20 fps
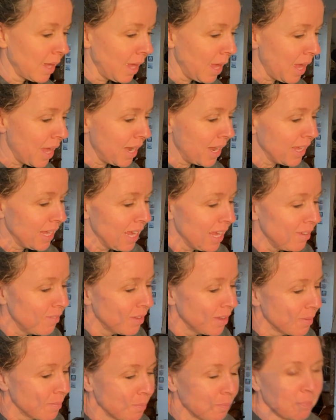And I gave
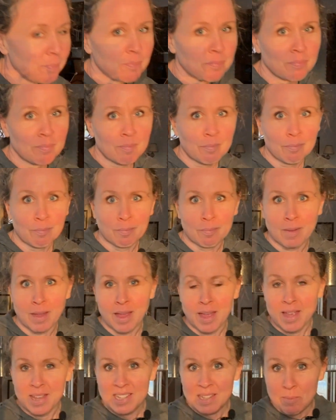him
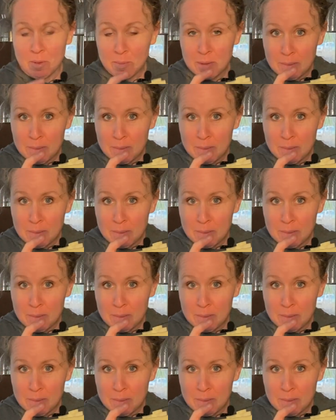some of my